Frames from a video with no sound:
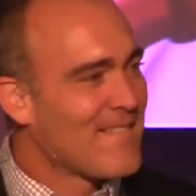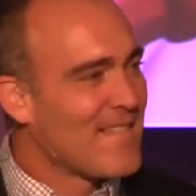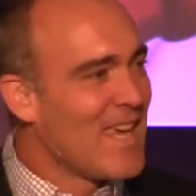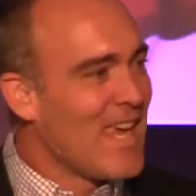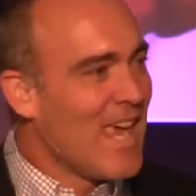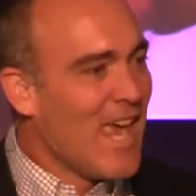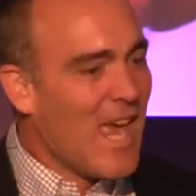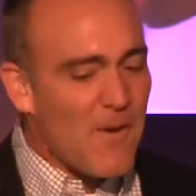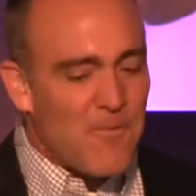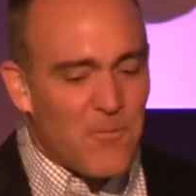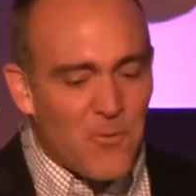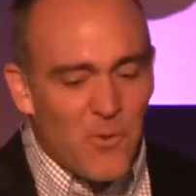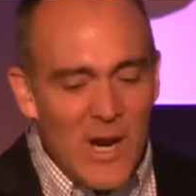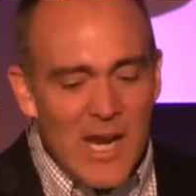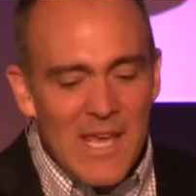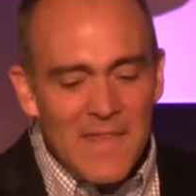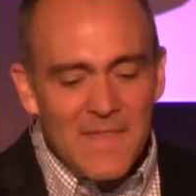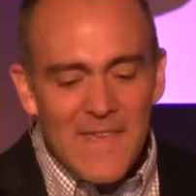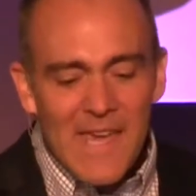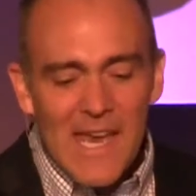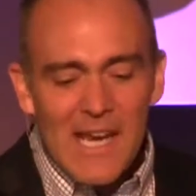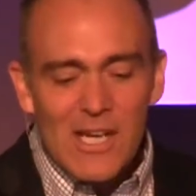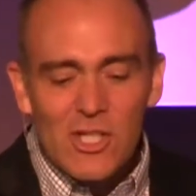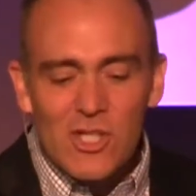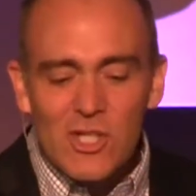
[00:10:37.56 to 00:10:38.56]
If we
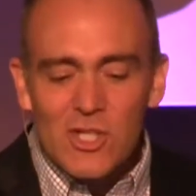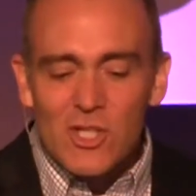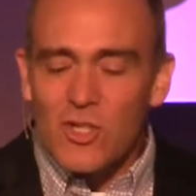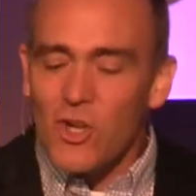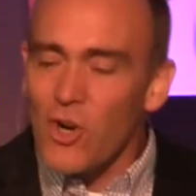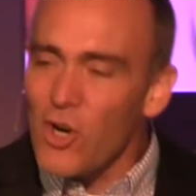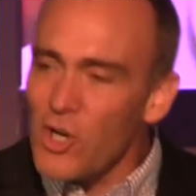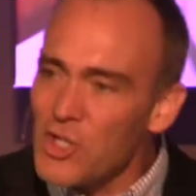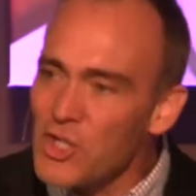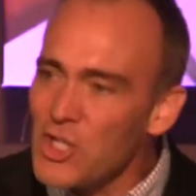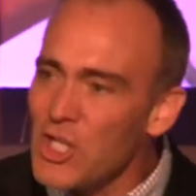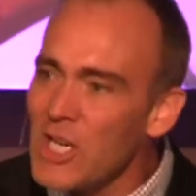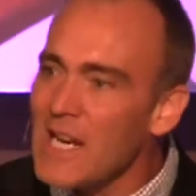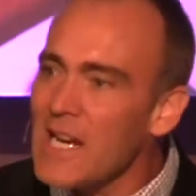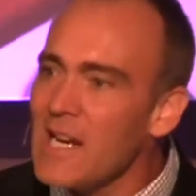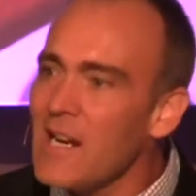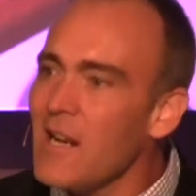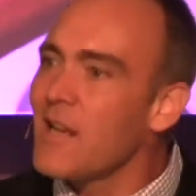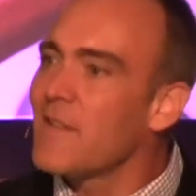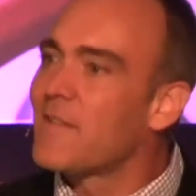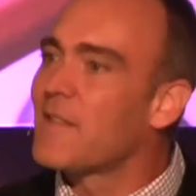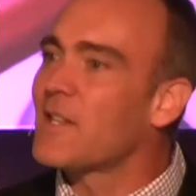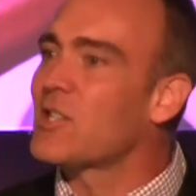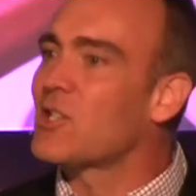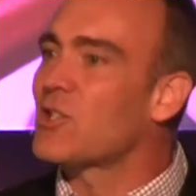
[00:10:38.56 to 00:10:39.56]
think
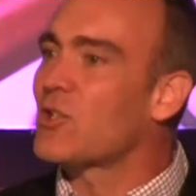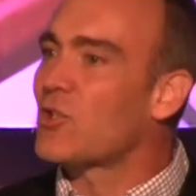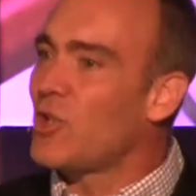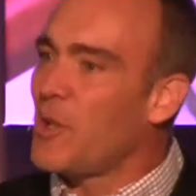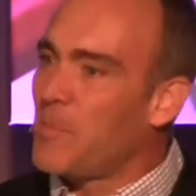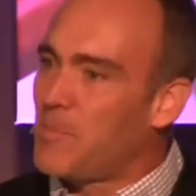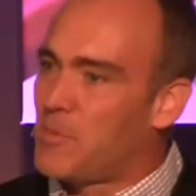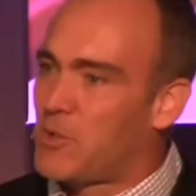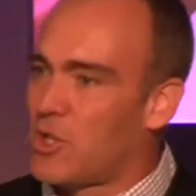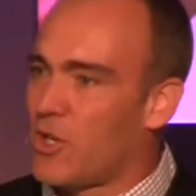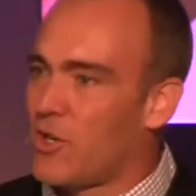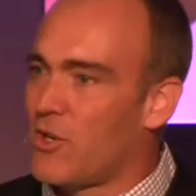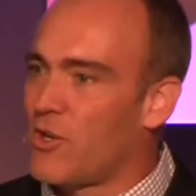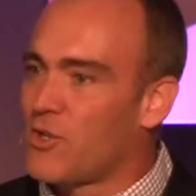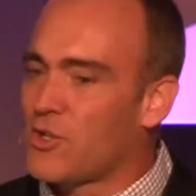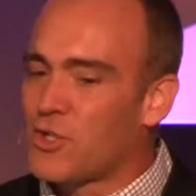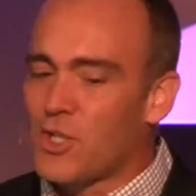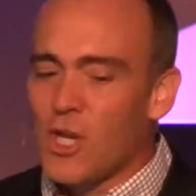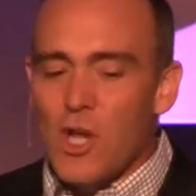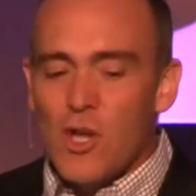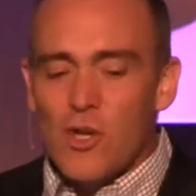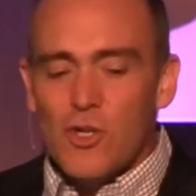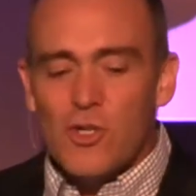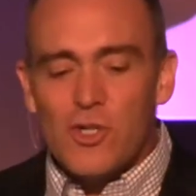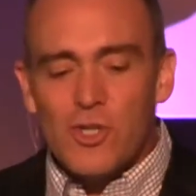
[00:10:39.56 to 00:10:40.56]
searching the Scriptures
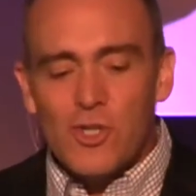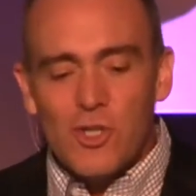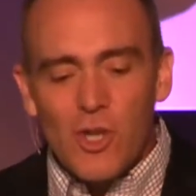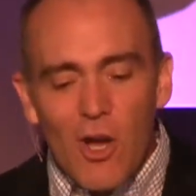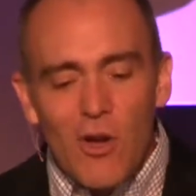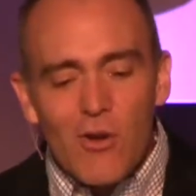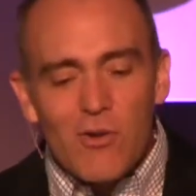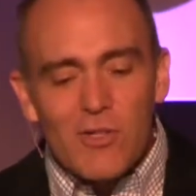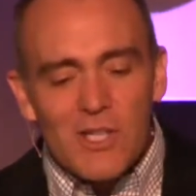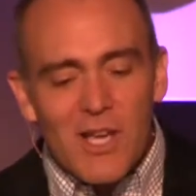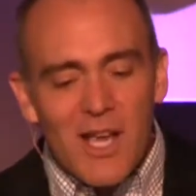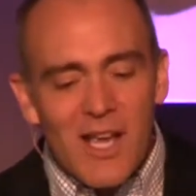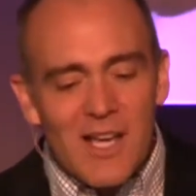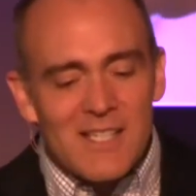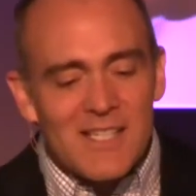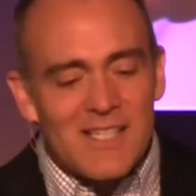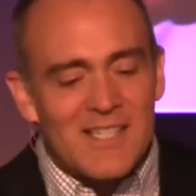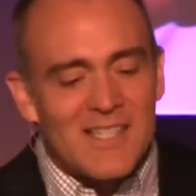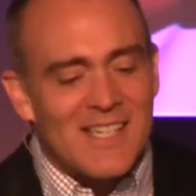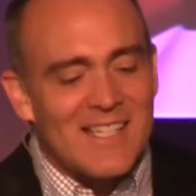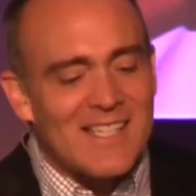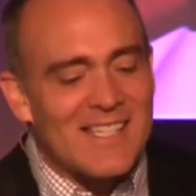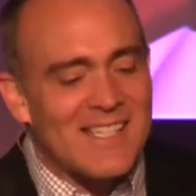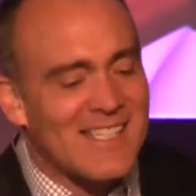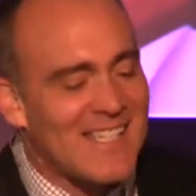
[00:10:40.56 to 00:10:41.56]
shows us
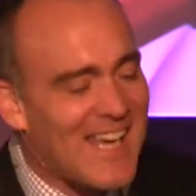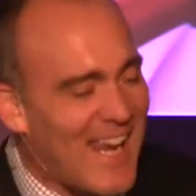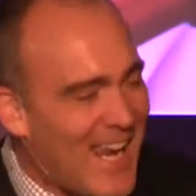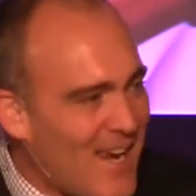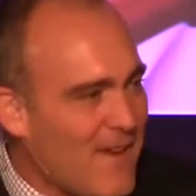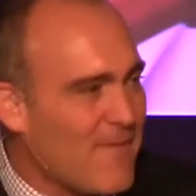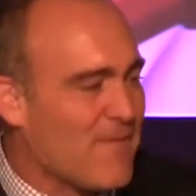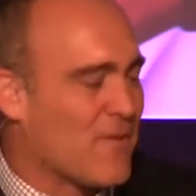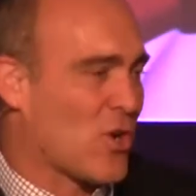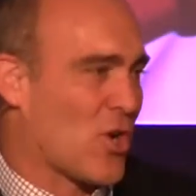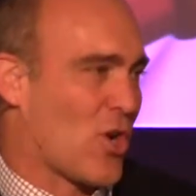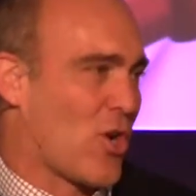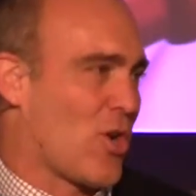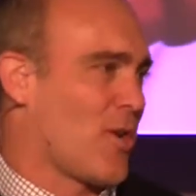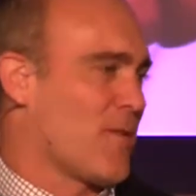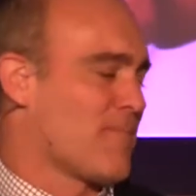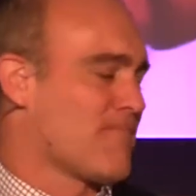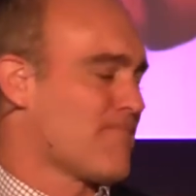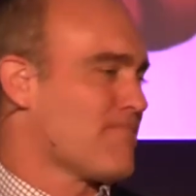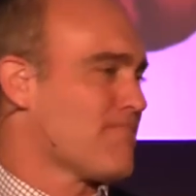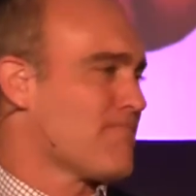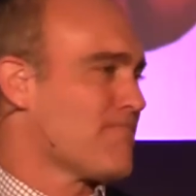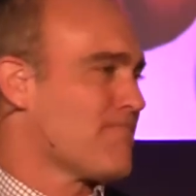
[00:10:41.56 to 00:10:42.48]
the Savior,